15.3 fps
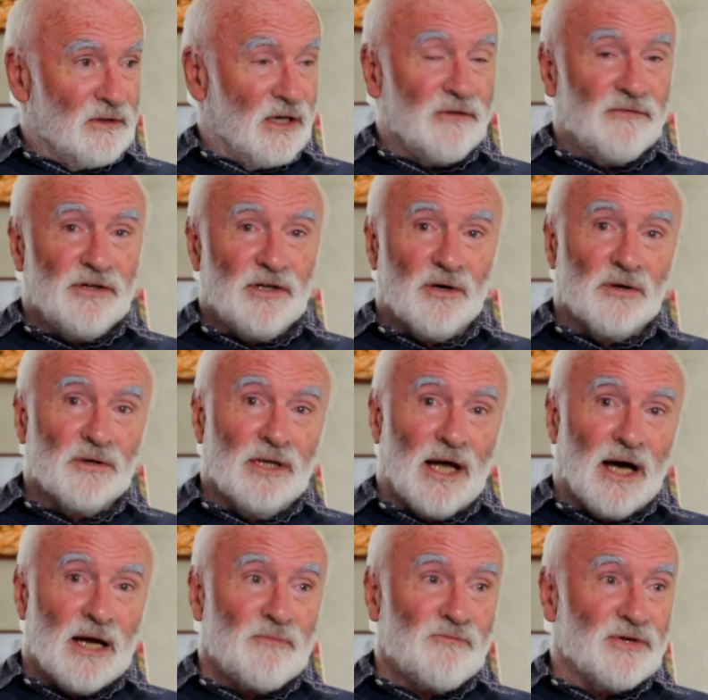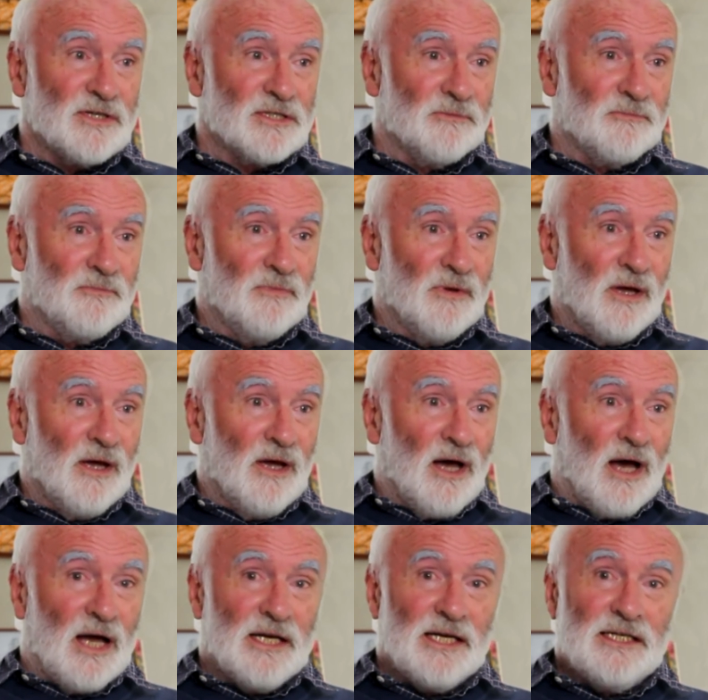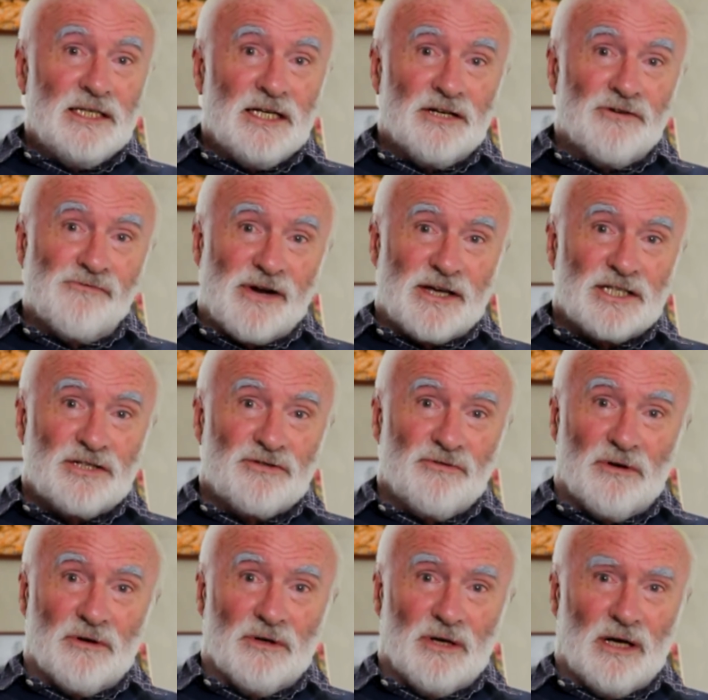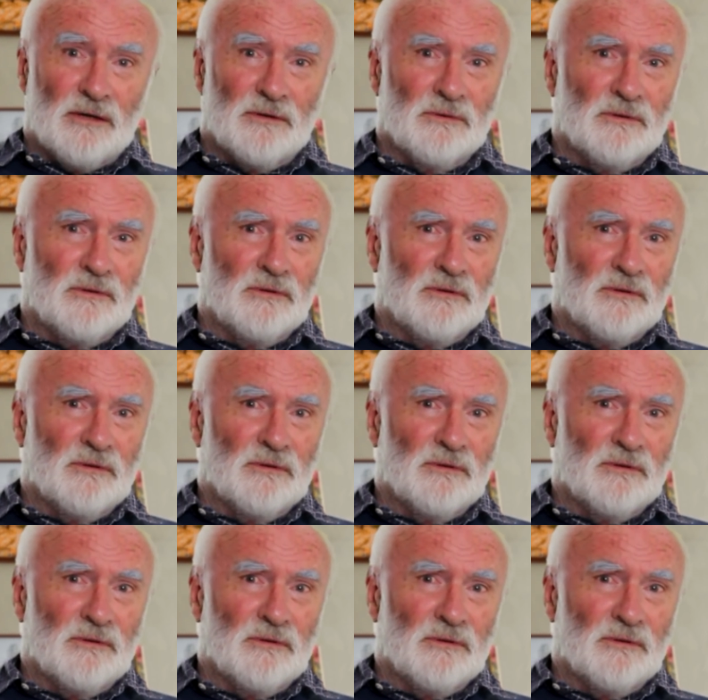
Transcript: Even the old library's an Indian restaurant now.